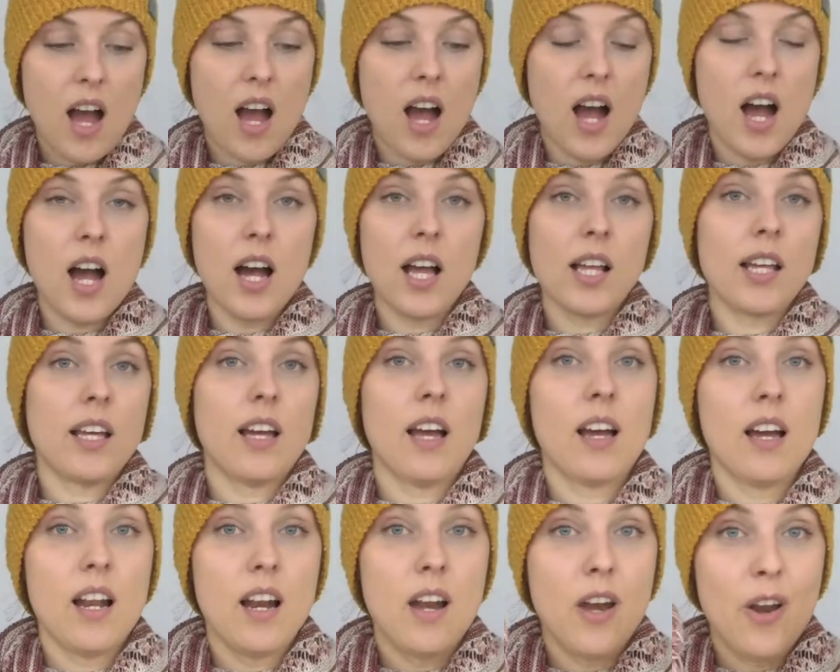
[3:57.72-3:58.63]
I
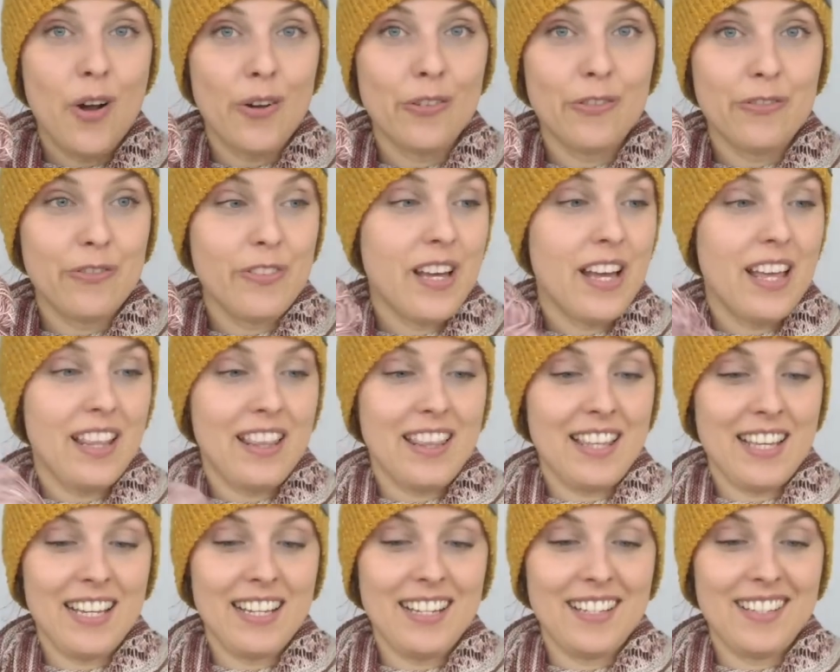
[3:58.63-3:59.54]
love
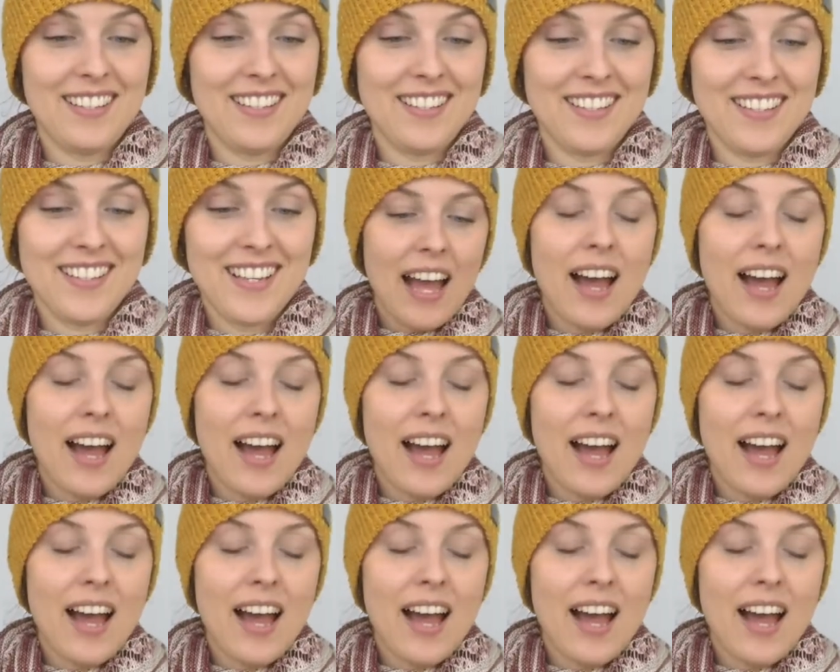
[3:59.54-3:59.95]
these.